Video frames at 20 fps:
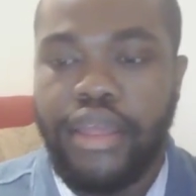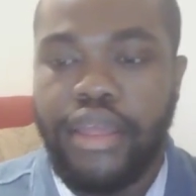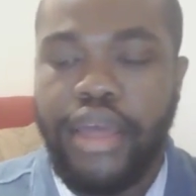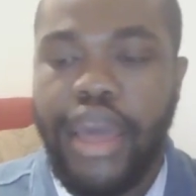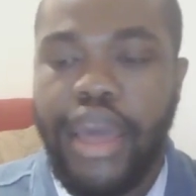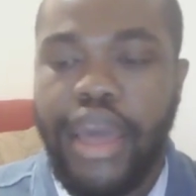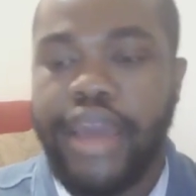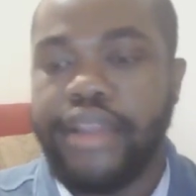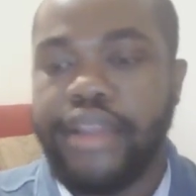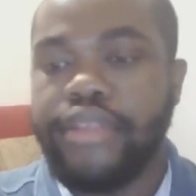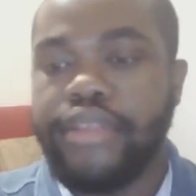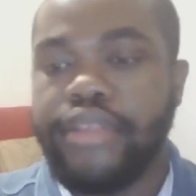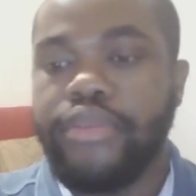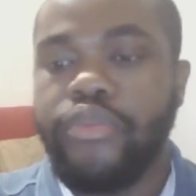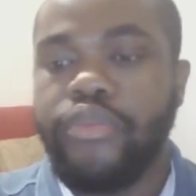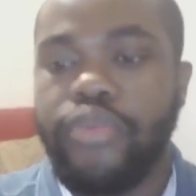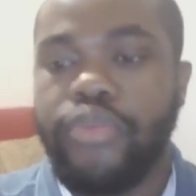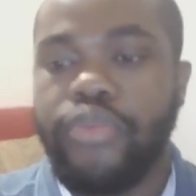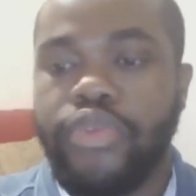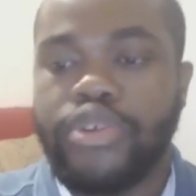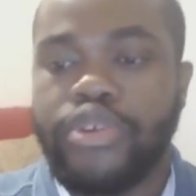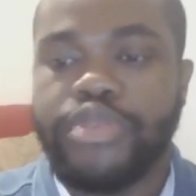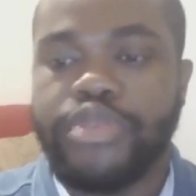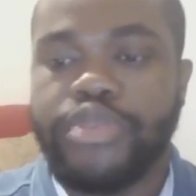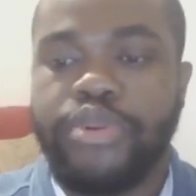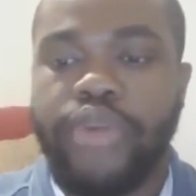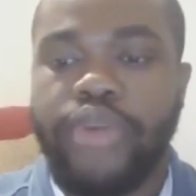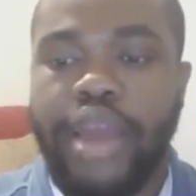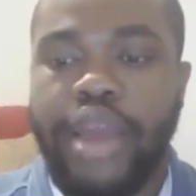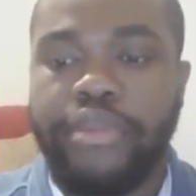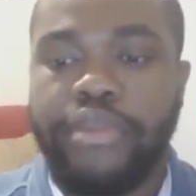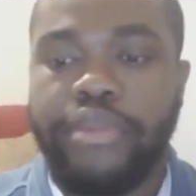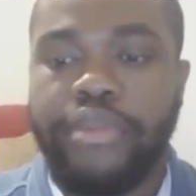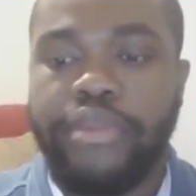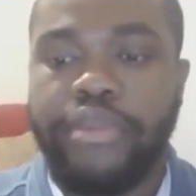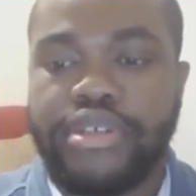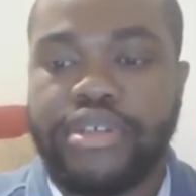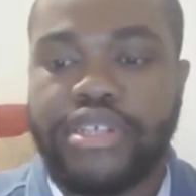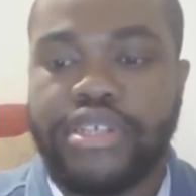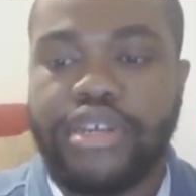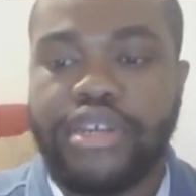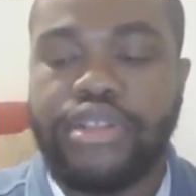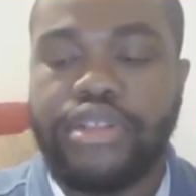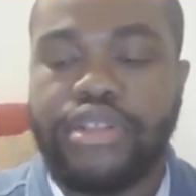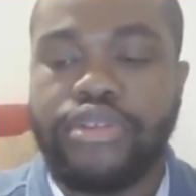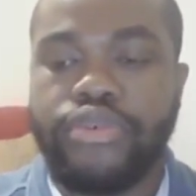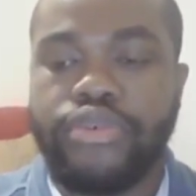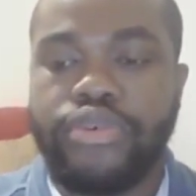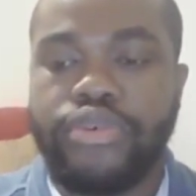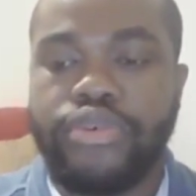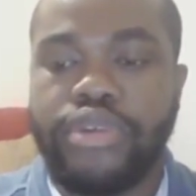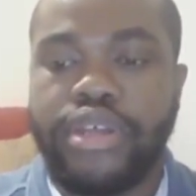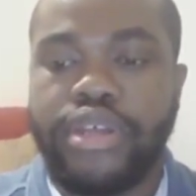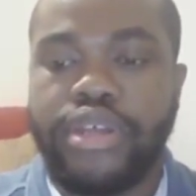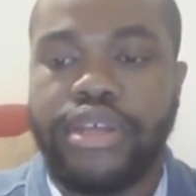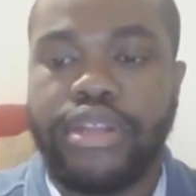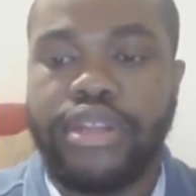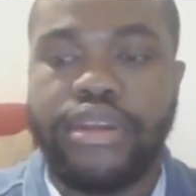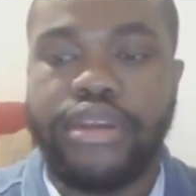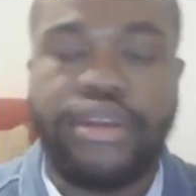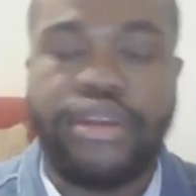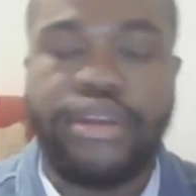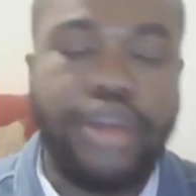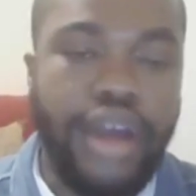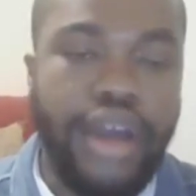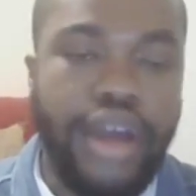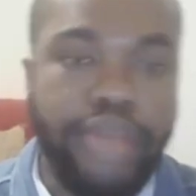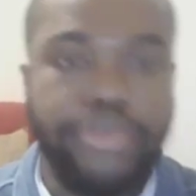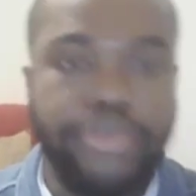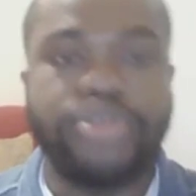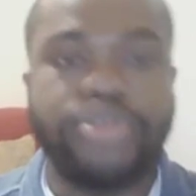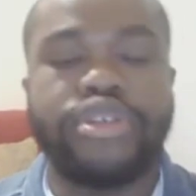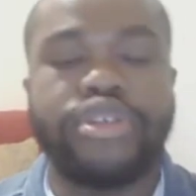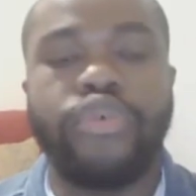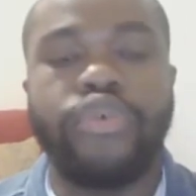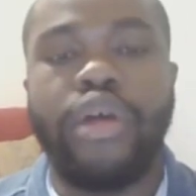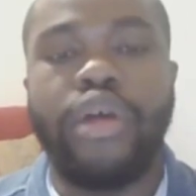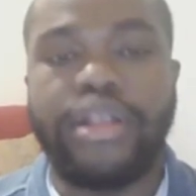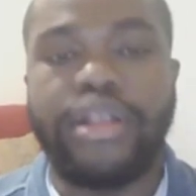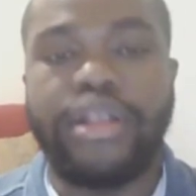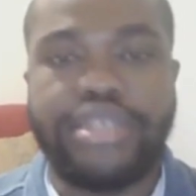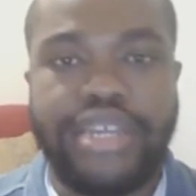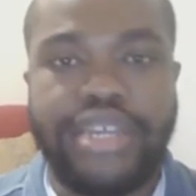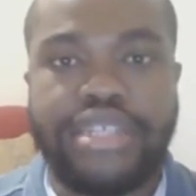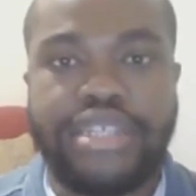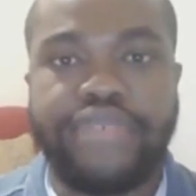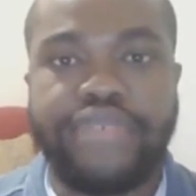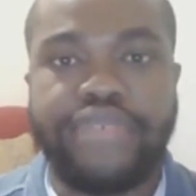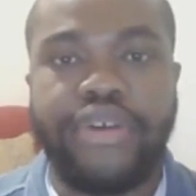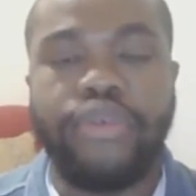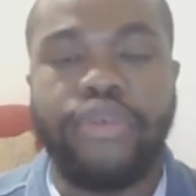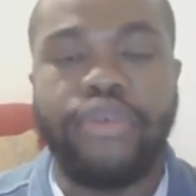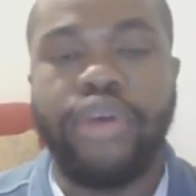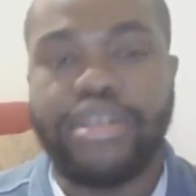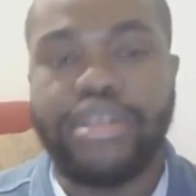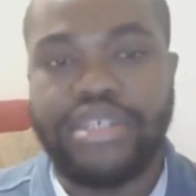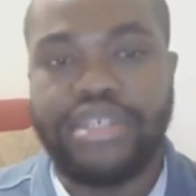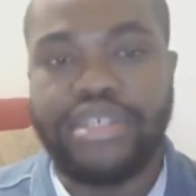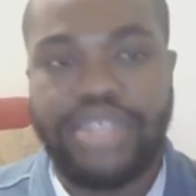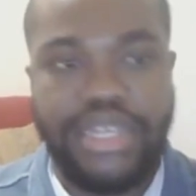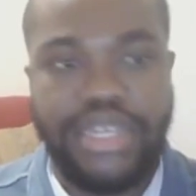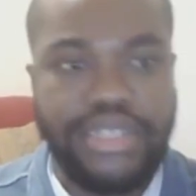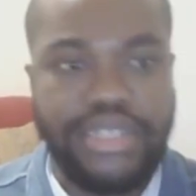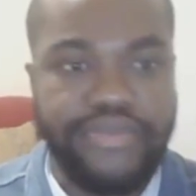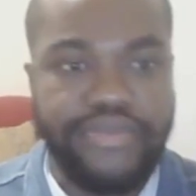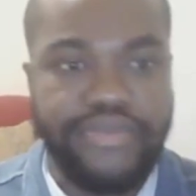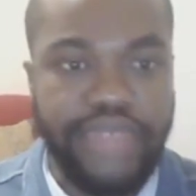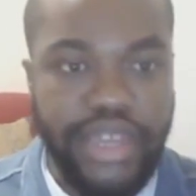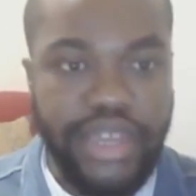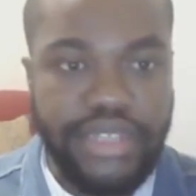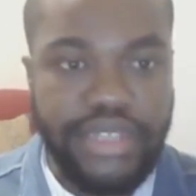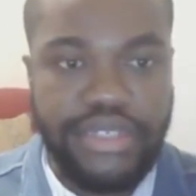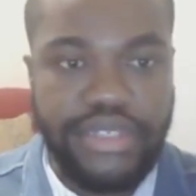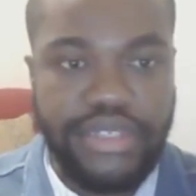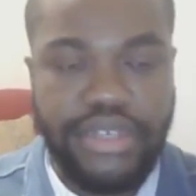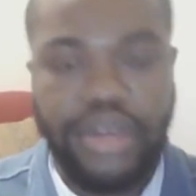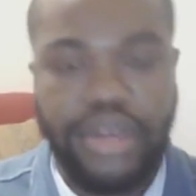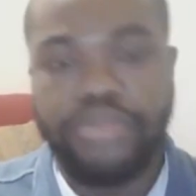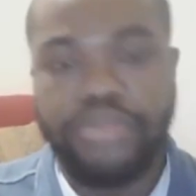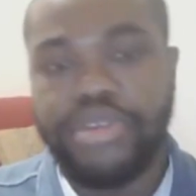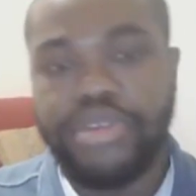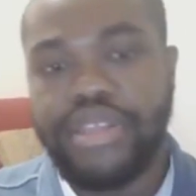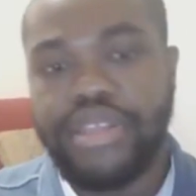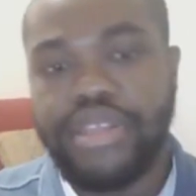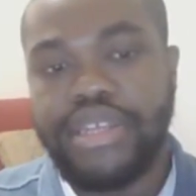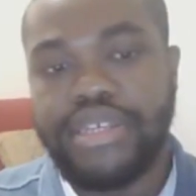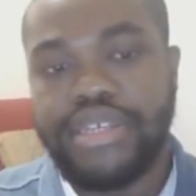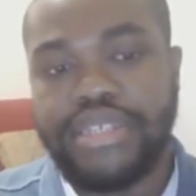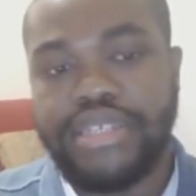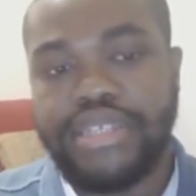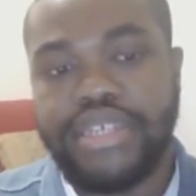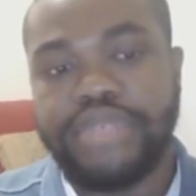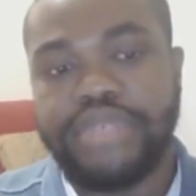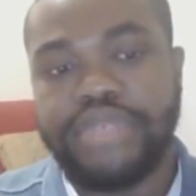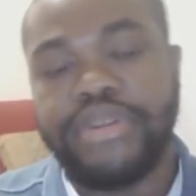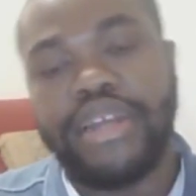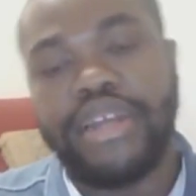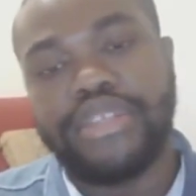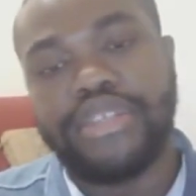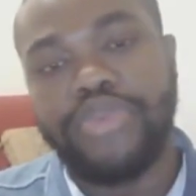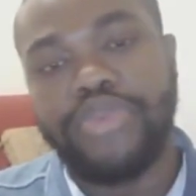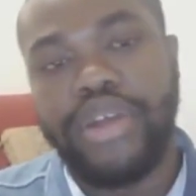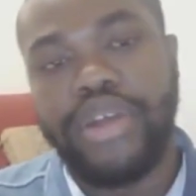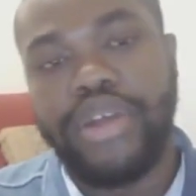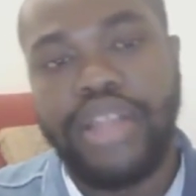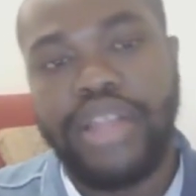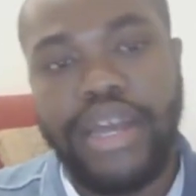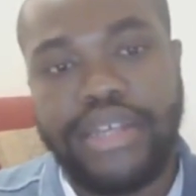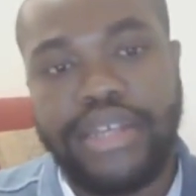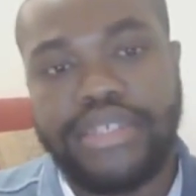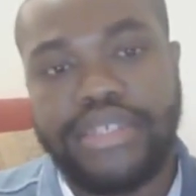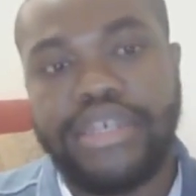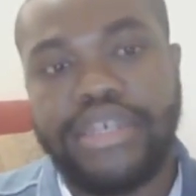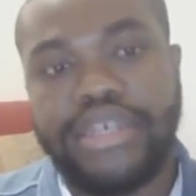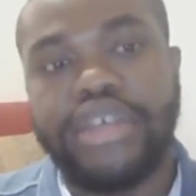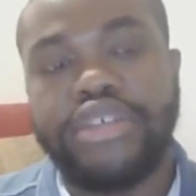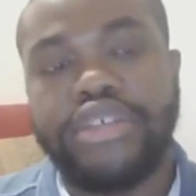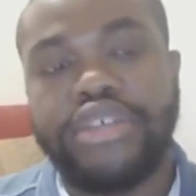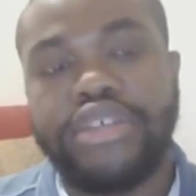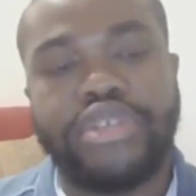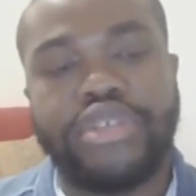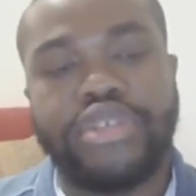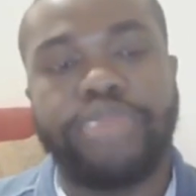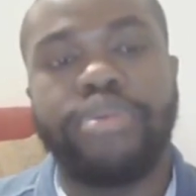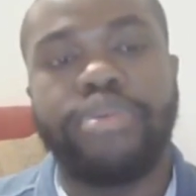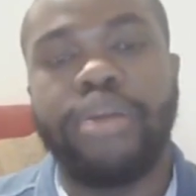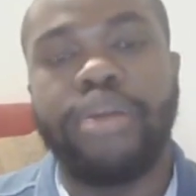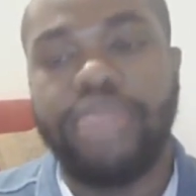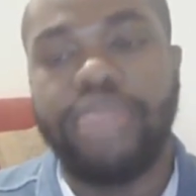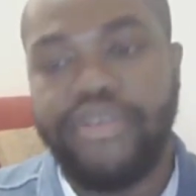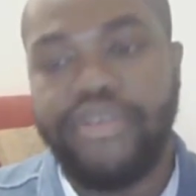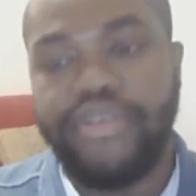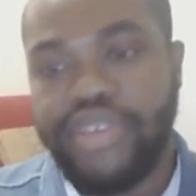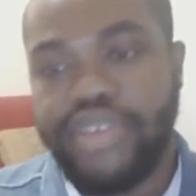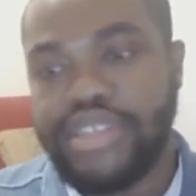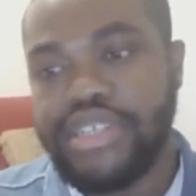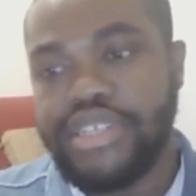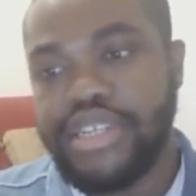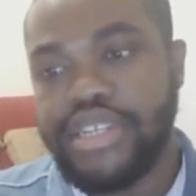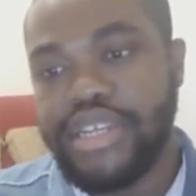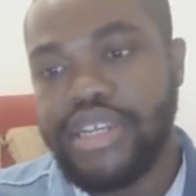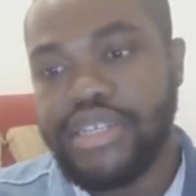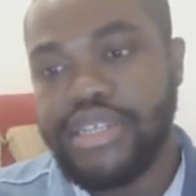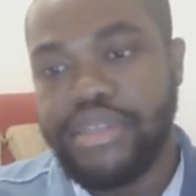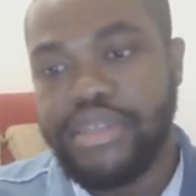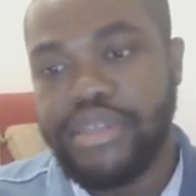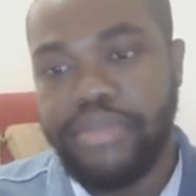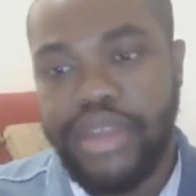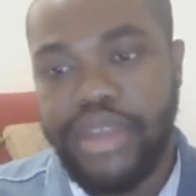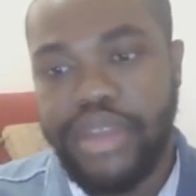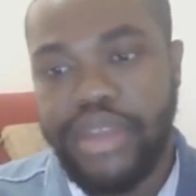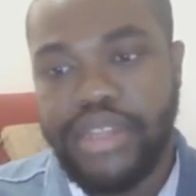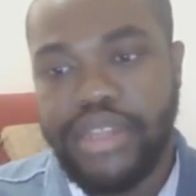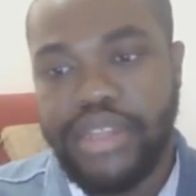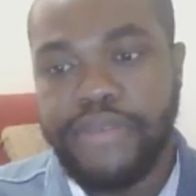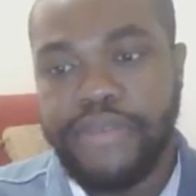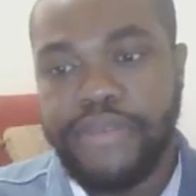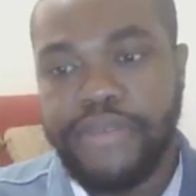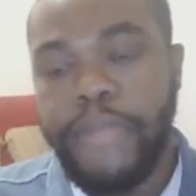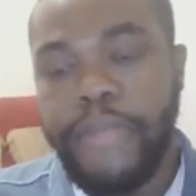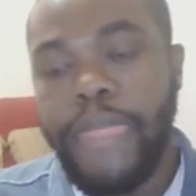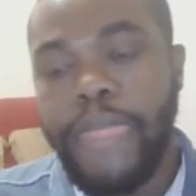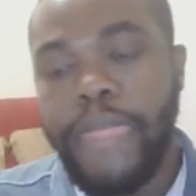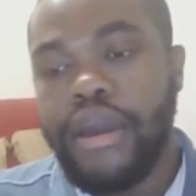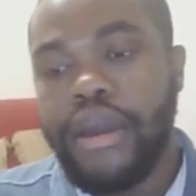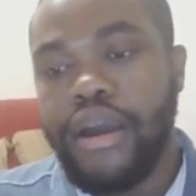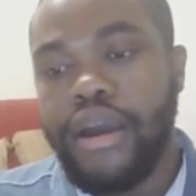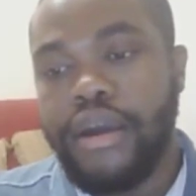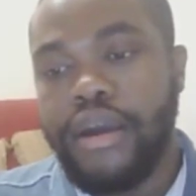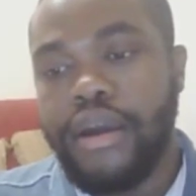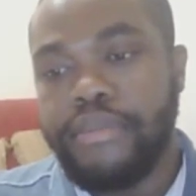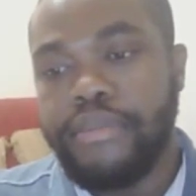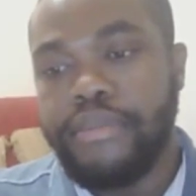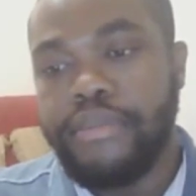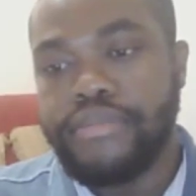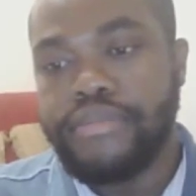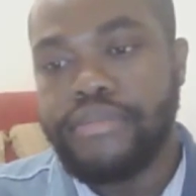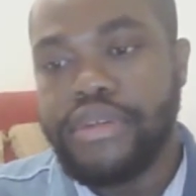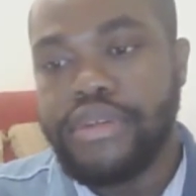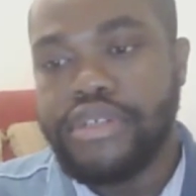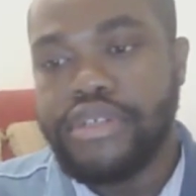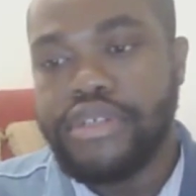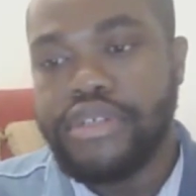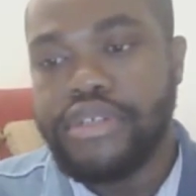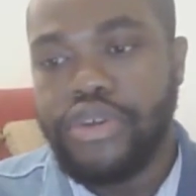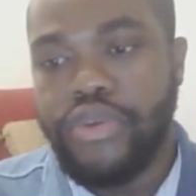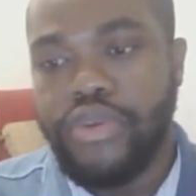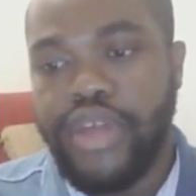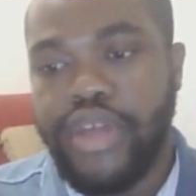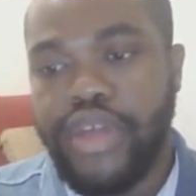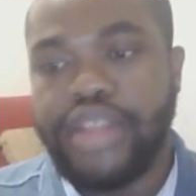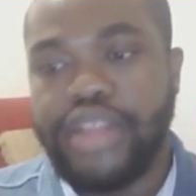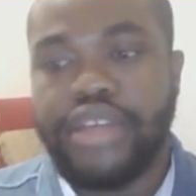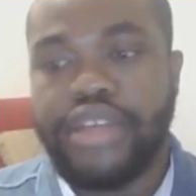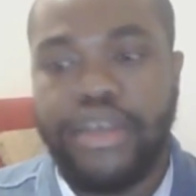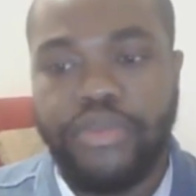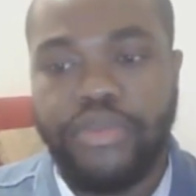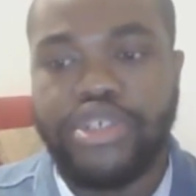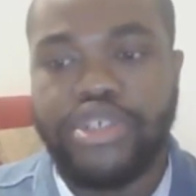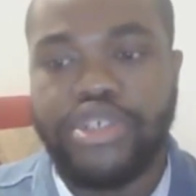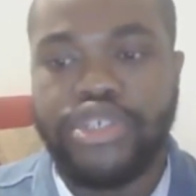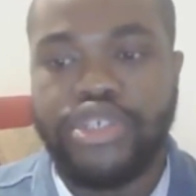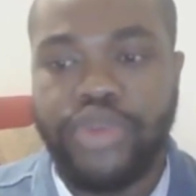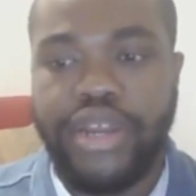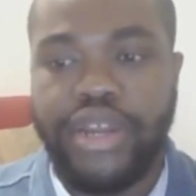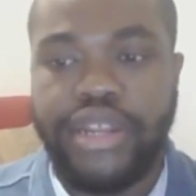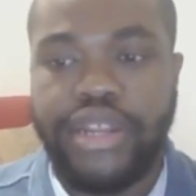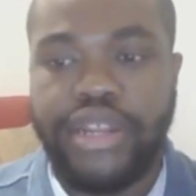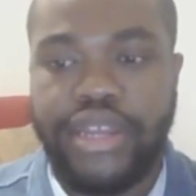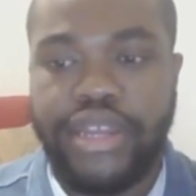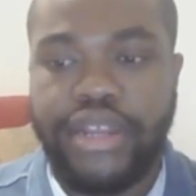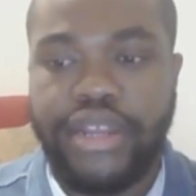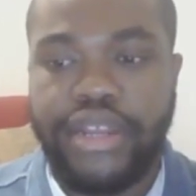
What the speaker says: And those parameters included using qualitative and quantitative data to complete the assessment, as well as using public-facing data mainly. So that, and which is what I did.